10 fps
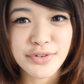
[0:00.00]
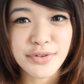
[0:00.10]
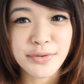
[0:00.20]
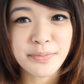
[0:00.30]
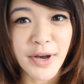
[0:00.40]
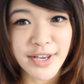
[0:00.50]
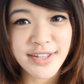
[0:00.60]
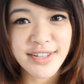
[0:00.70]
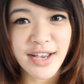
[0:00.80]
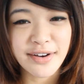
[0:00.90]
do buy
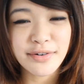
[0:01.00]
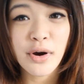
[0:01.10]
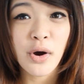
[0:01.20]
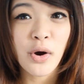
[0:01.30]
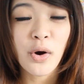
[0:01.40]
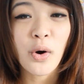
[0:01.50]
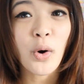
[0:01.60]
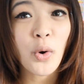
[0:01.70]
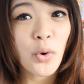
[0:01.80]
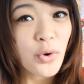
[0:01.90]
it now.
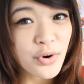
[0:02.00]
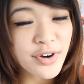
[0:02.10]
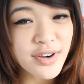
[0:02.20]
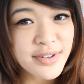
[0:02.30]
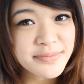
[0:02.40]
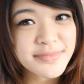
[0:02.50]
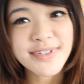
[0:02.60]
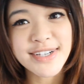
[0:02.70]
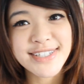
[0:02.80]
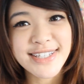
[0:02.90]
Or
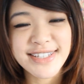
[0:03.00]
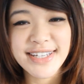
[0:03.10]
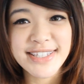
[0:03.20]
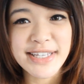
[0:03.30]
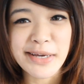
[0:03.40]
here's the next